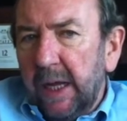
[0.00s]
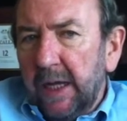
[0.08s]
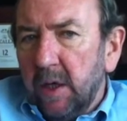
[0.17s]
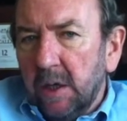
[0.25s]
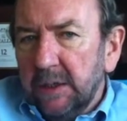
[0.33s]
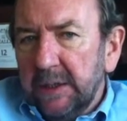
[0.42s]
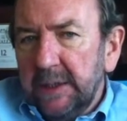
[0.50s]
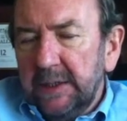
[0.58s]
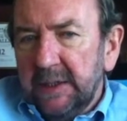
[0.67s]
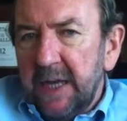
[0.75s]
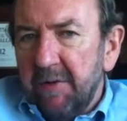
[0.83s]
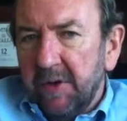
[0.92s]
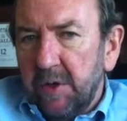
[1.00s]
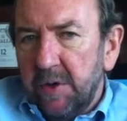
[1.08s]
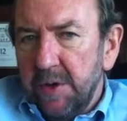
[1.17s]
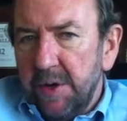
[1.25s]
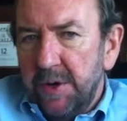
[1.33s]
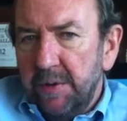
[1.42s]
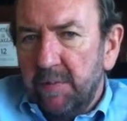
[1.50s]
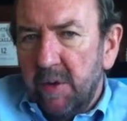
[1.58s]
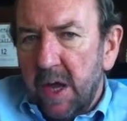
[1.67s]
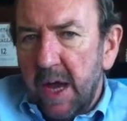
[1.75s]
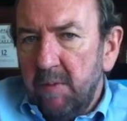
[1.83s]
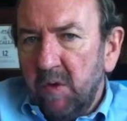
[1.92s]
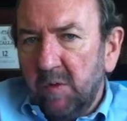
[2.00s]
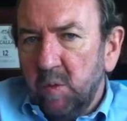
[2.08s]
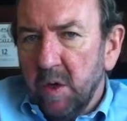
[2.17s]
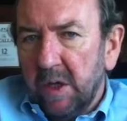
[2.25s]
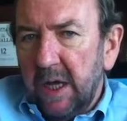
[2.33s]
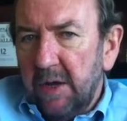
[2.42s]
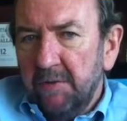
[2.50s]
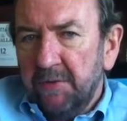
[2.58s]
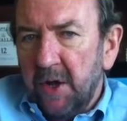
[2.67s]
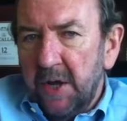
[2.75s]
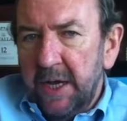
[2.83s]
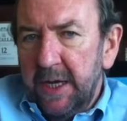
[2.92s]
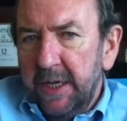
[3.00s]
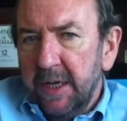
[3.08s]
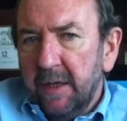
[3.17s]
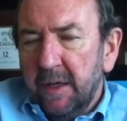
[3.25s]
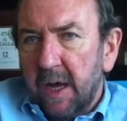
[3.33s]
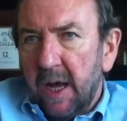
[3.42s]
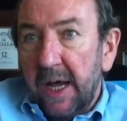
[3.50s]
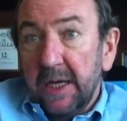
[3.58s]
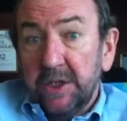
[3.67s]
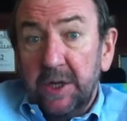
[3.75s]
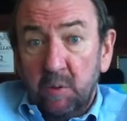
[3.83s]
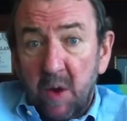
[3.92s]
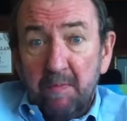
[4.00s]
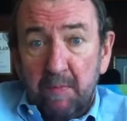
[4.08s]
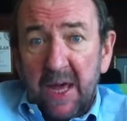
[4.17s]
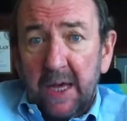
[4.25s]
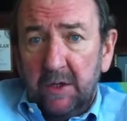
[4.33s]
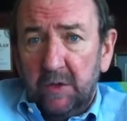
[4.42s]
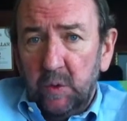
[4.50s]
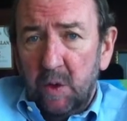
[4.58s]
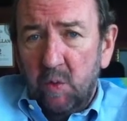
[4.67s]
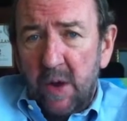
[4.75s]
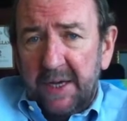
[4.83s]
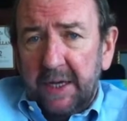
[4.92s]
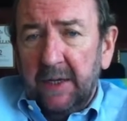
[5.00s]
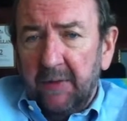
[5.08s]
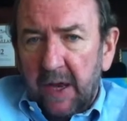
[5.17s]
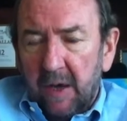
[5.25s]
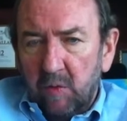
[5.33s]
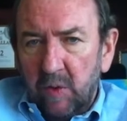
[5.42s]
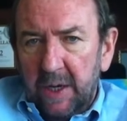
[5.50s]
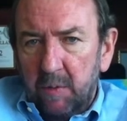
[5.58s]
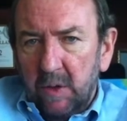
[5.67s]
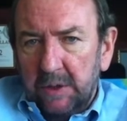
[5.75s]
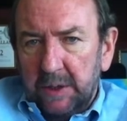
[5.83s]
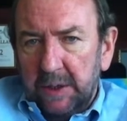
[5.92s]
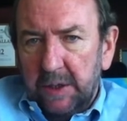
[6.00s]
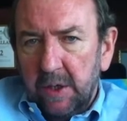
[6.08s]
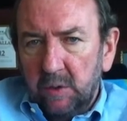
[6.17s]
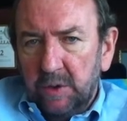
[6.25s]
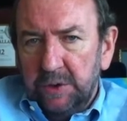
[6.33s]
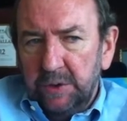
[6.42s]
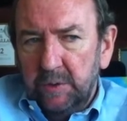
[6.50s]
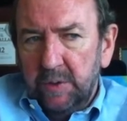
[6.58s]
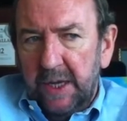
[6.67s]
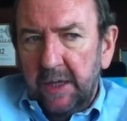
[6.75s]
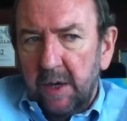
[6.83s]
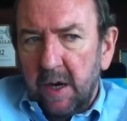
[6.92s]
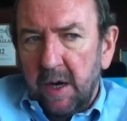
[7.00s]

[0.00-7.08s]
incontinence never occurred. I was working fine. I actually went back to a wedding that I really wanted to go to in